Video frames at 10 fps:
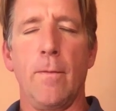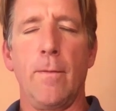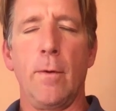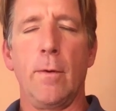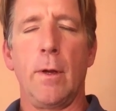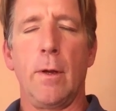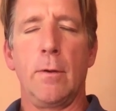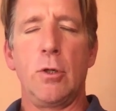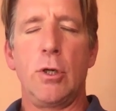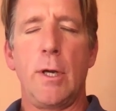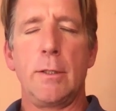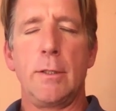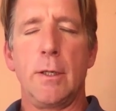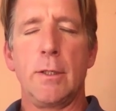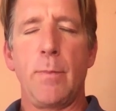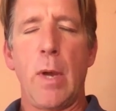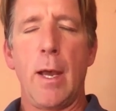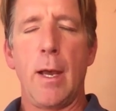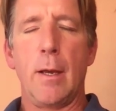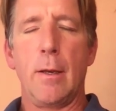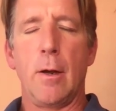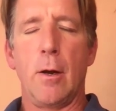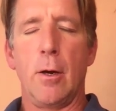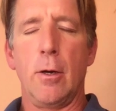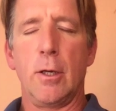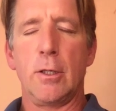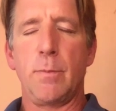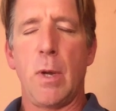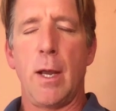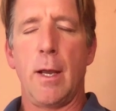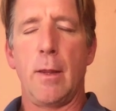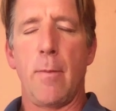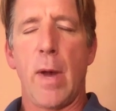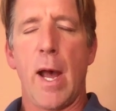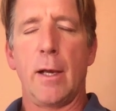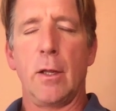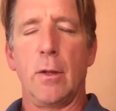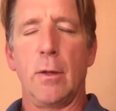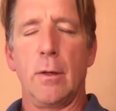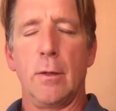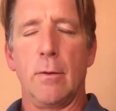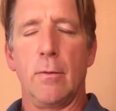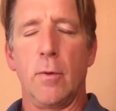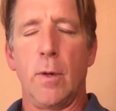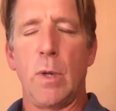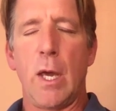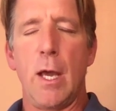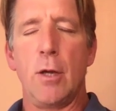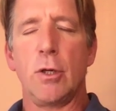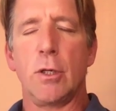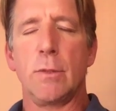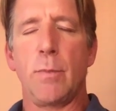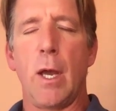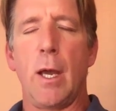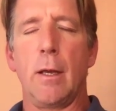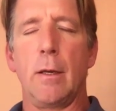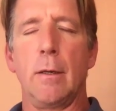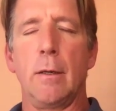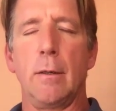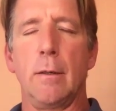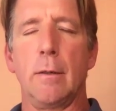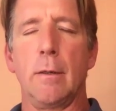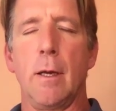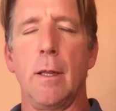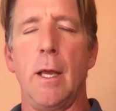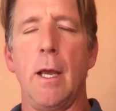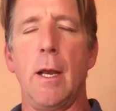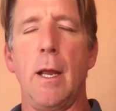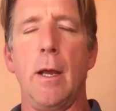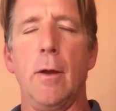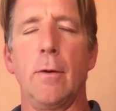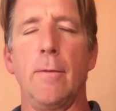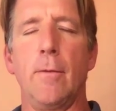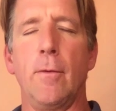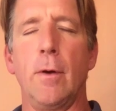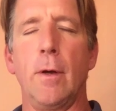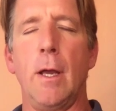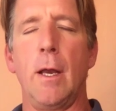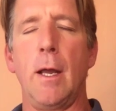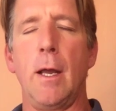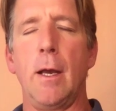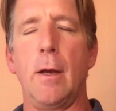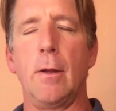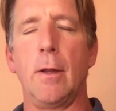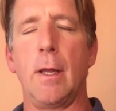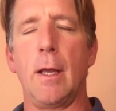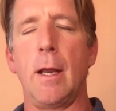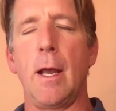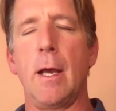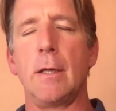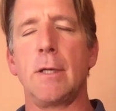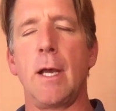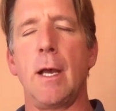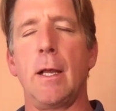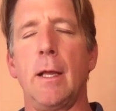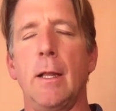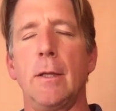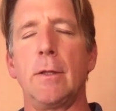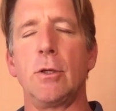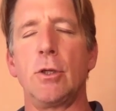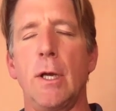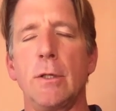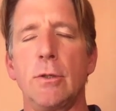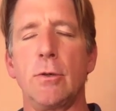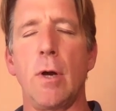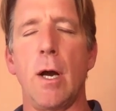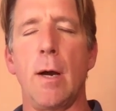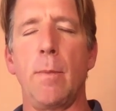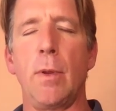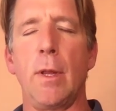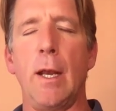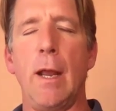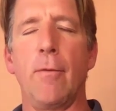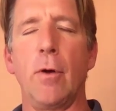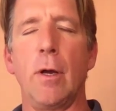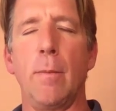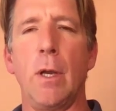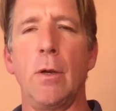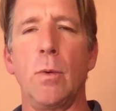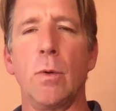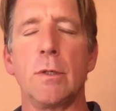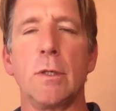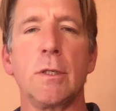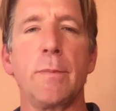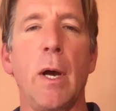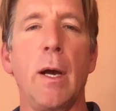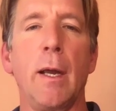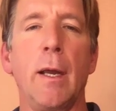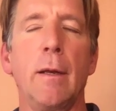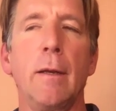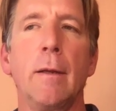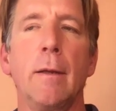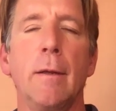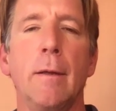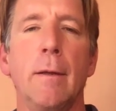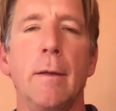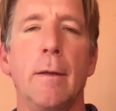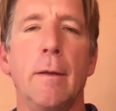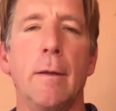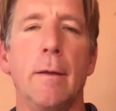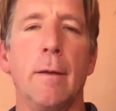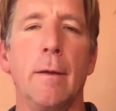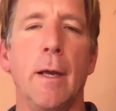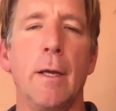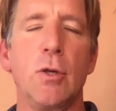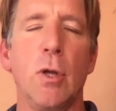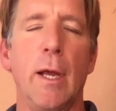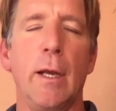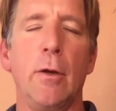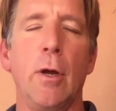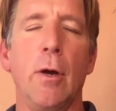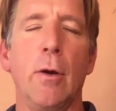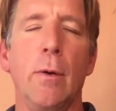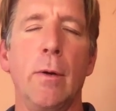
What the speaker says: Feel the chest expand, the heart expand, the back of the rib cage expand on the inhale and a full inhale, and then exhaling, let the chest drop and the navel come in towards the spine as you let go.